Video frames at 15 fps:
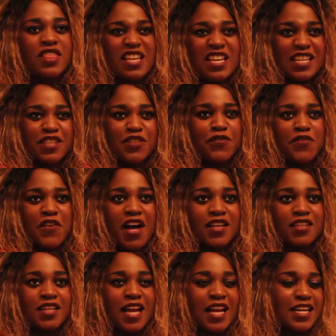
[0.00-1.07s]
think it's
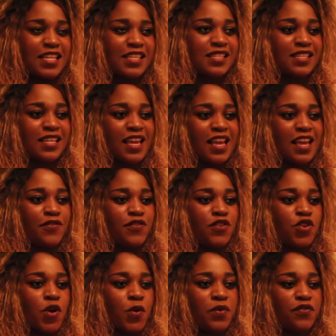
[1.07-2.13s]
fun, and it's, if you
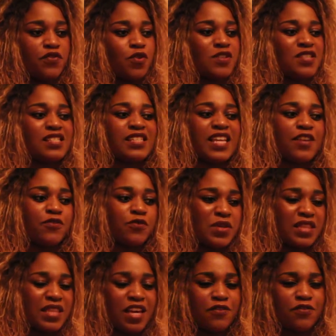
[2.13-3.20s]
know, if you're safe
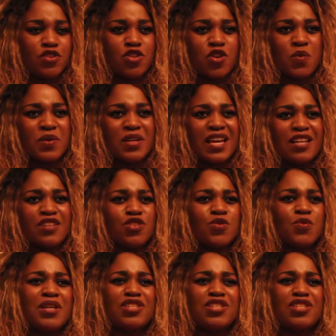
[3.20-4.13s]
with it, if you don't get too